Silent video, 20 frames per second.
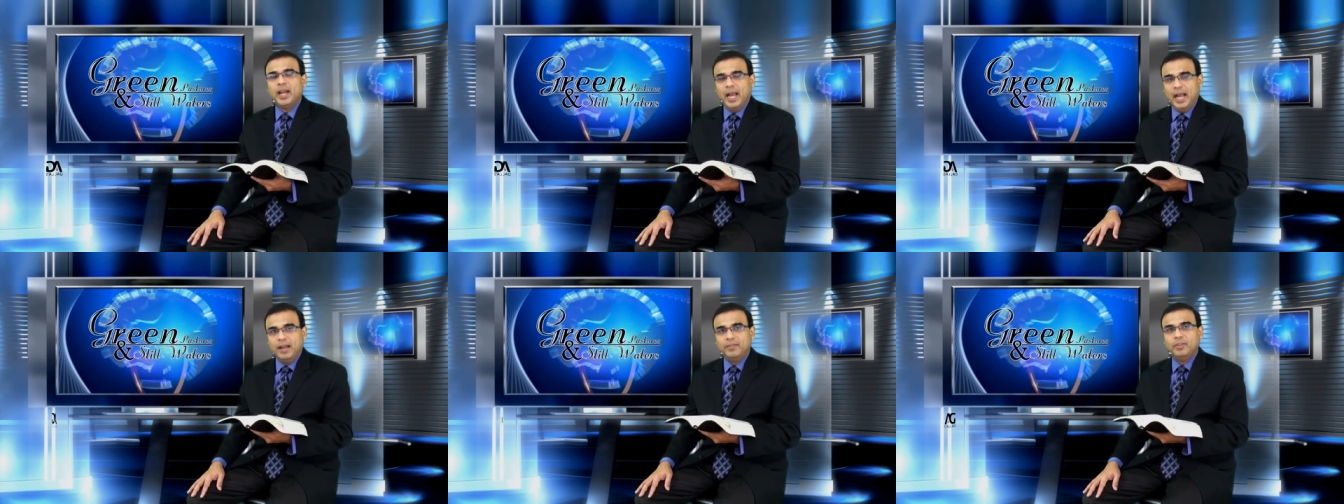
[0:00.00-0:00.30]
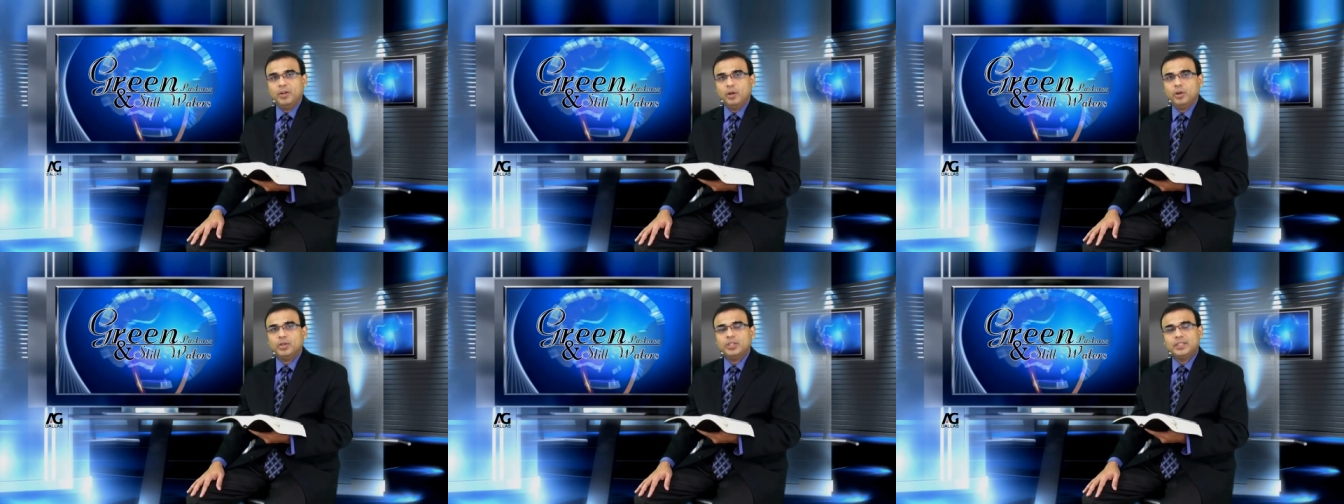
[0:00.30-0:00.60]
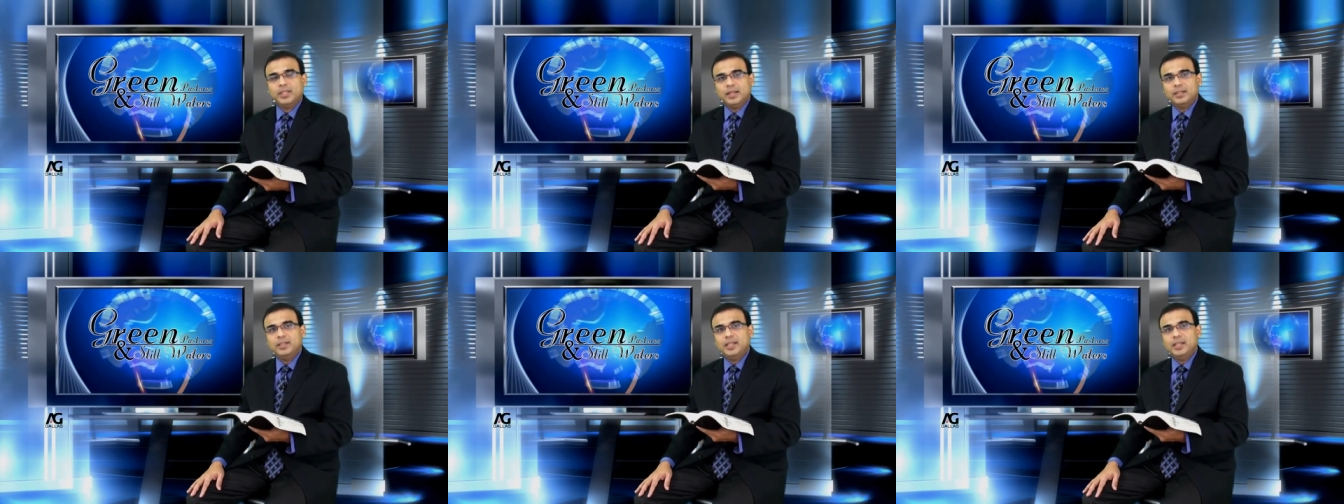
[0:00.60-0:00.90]
Have you
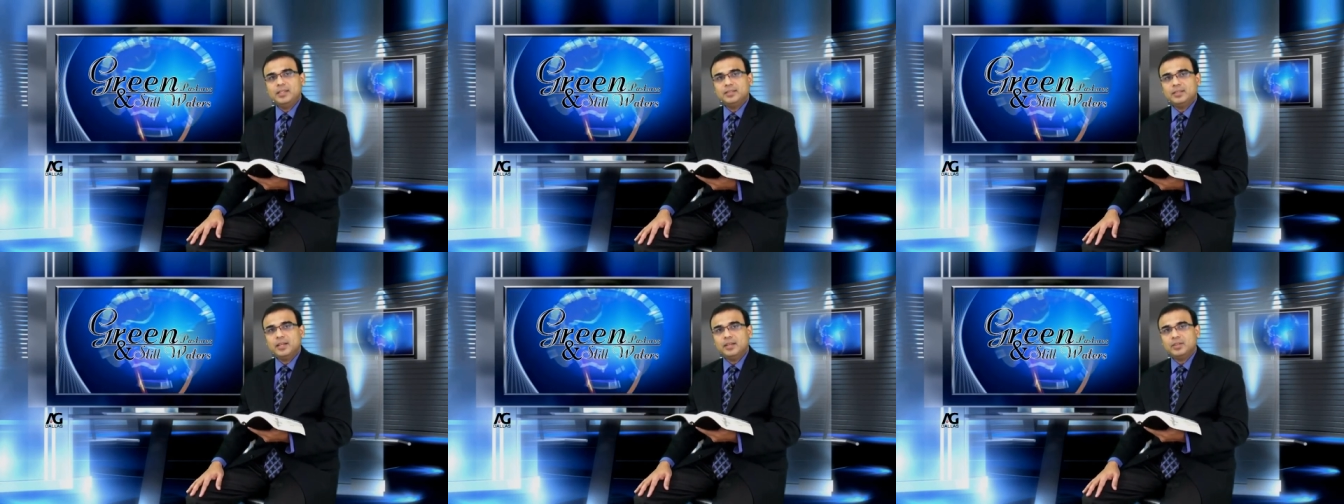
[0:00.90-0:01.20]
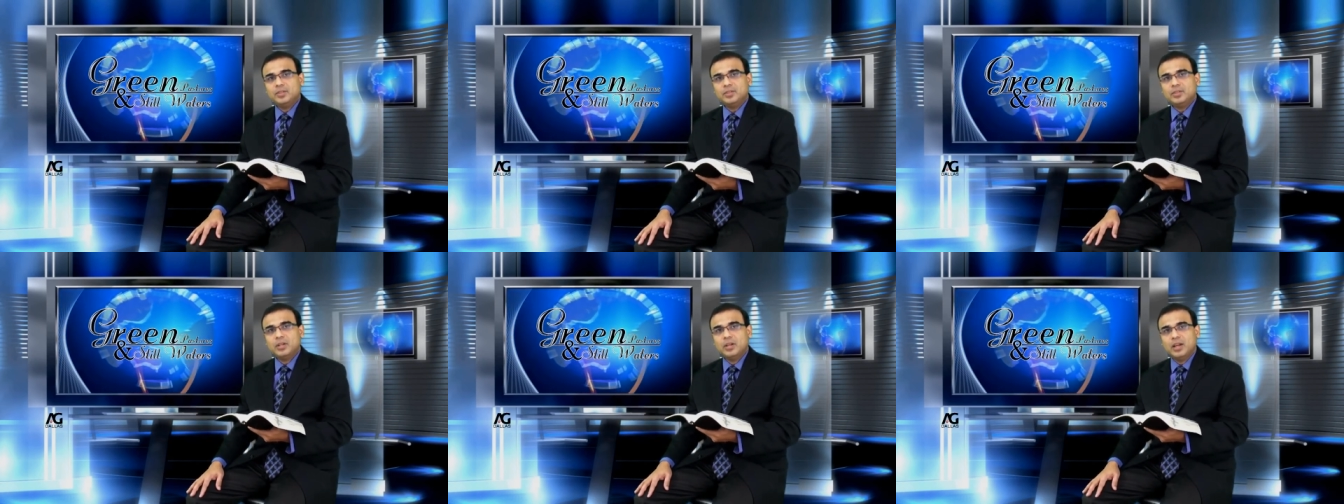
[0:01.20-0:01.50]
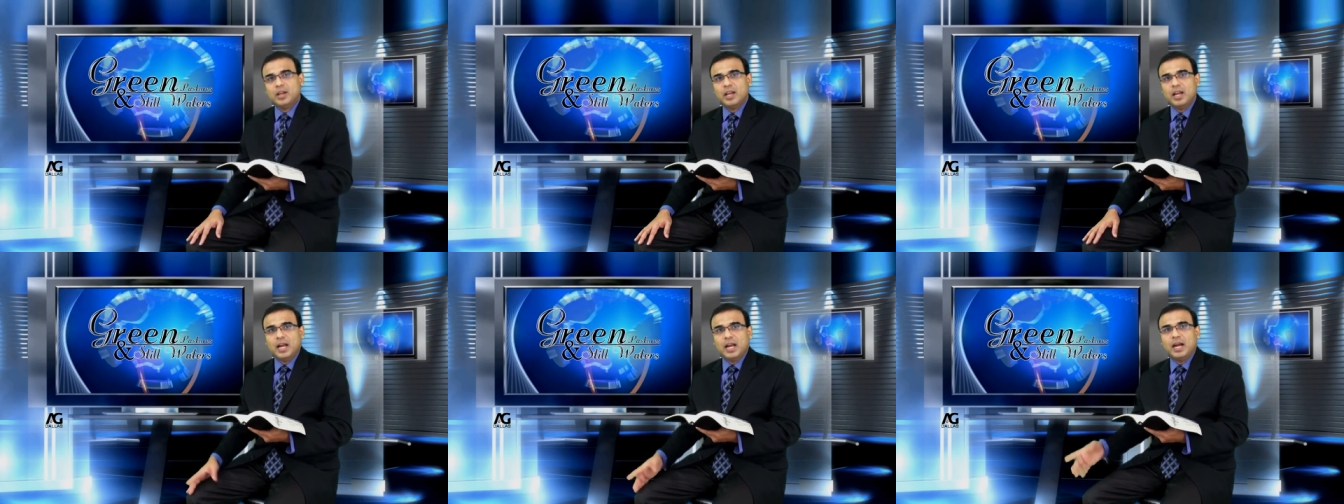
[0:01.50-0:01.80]
looked at these things?
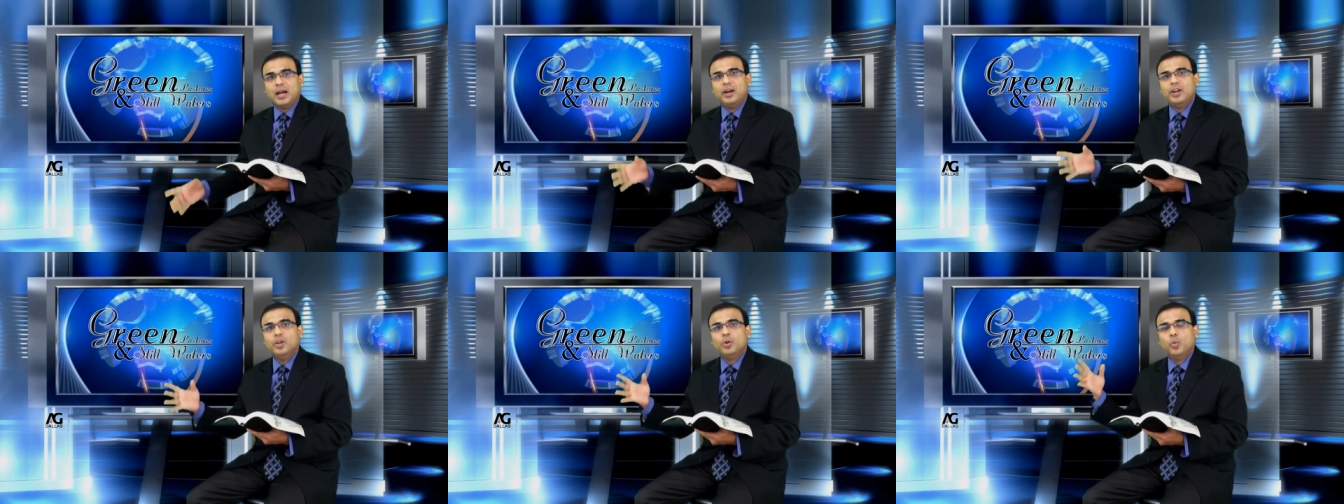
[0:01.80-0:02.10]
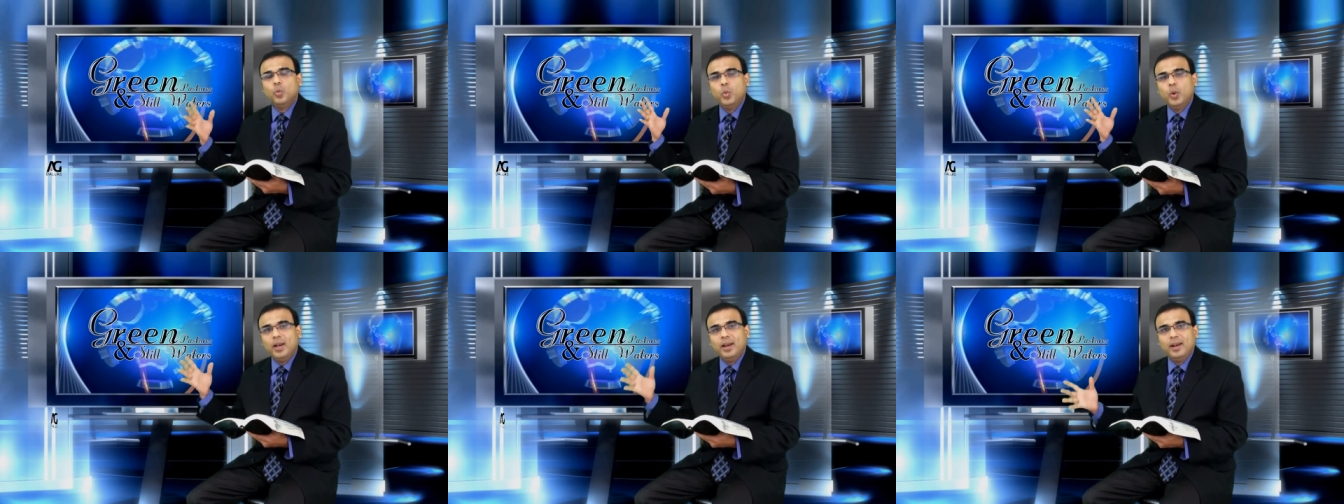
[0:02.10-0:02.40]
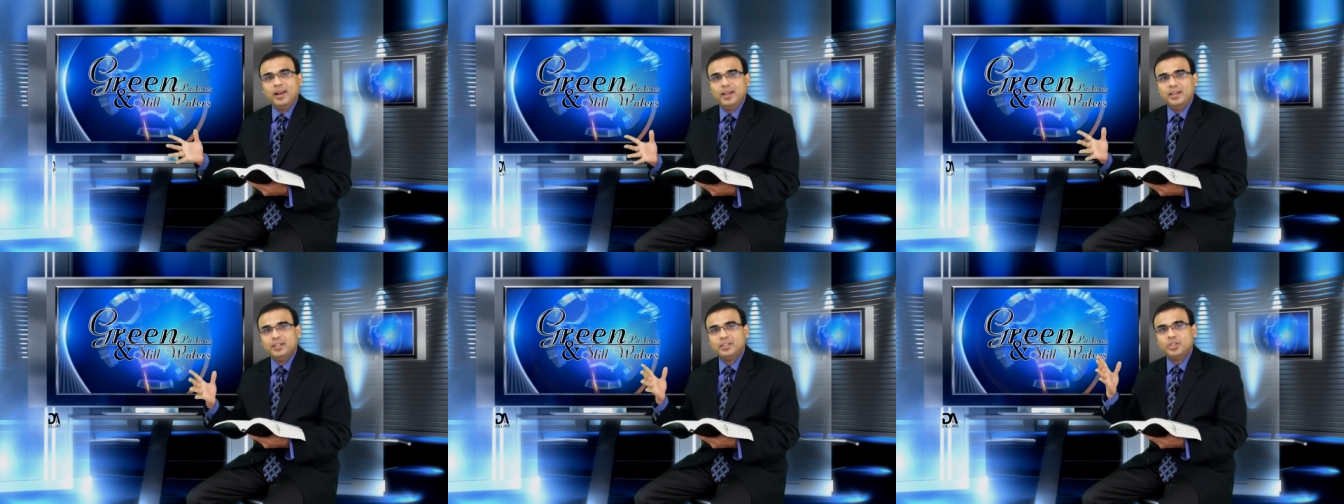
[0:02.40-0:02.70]
Are you
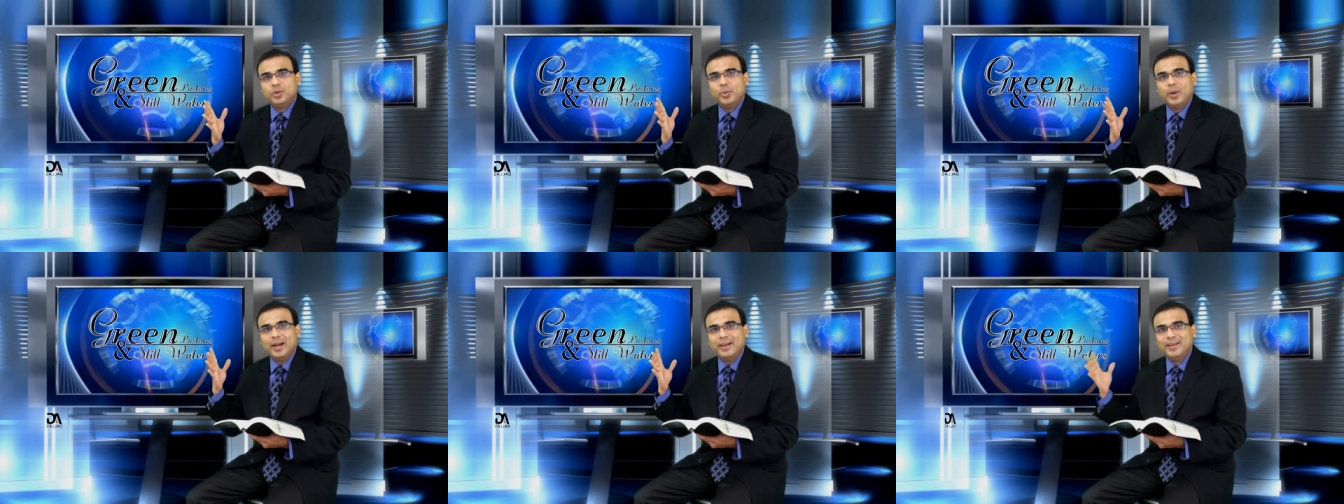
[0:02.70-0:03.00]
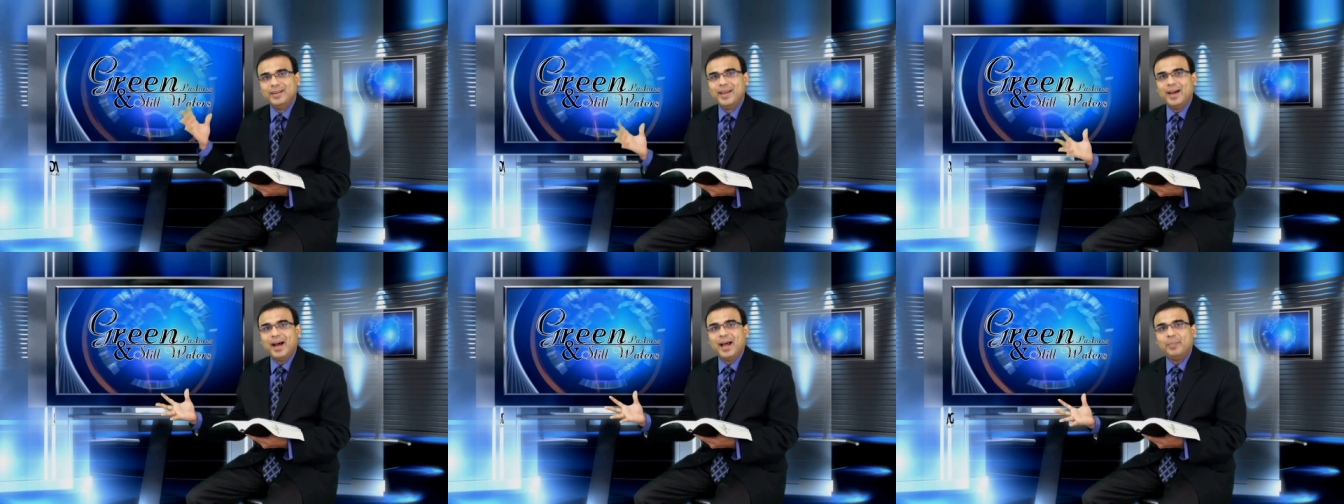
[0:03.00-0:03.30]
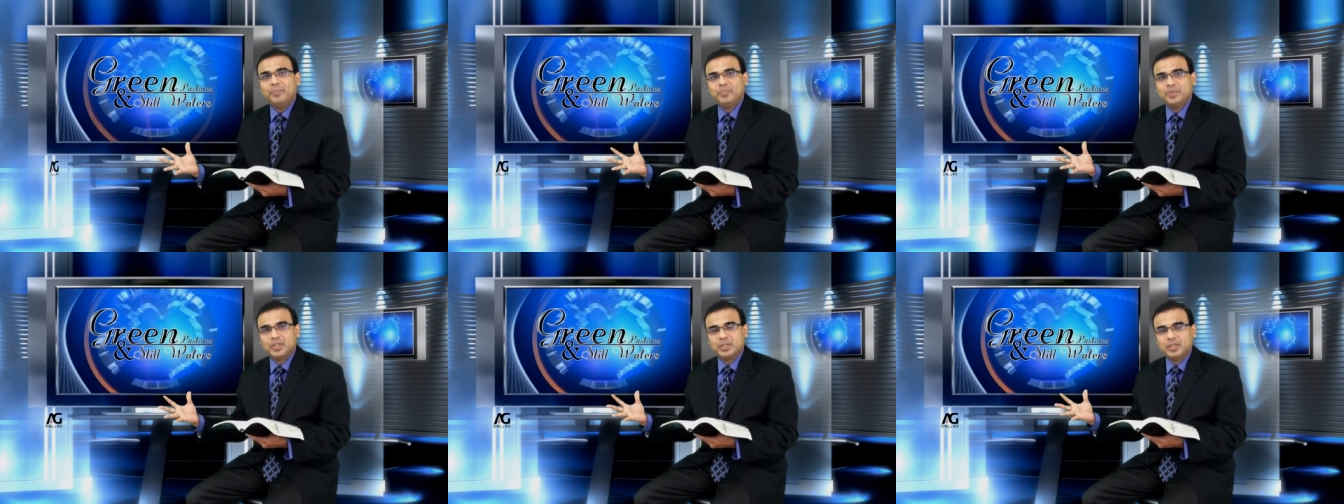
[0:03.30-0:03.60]
willing to
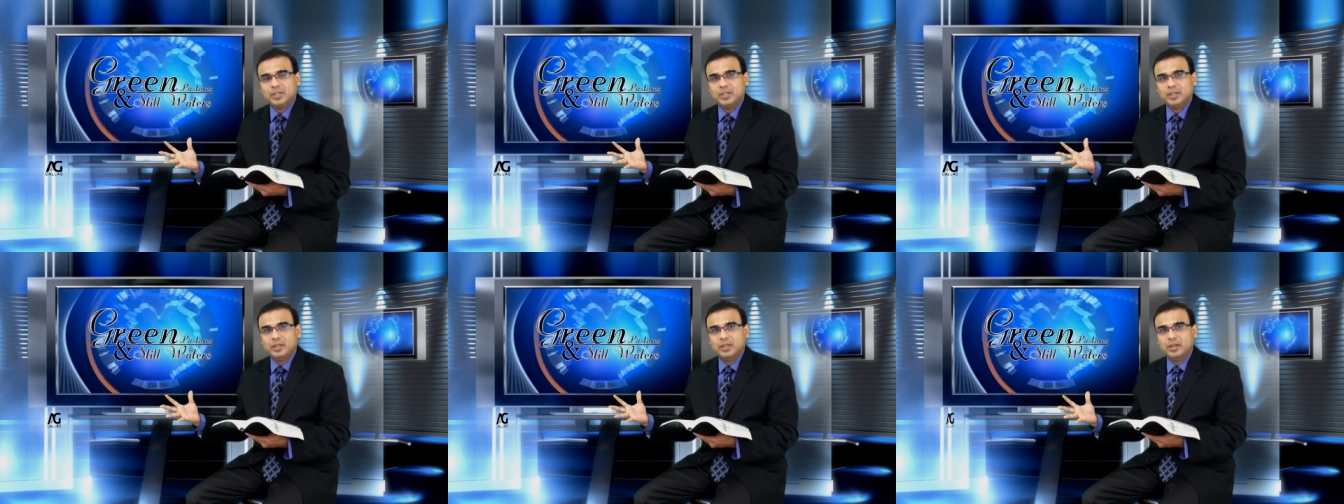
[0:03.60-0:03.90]
adapt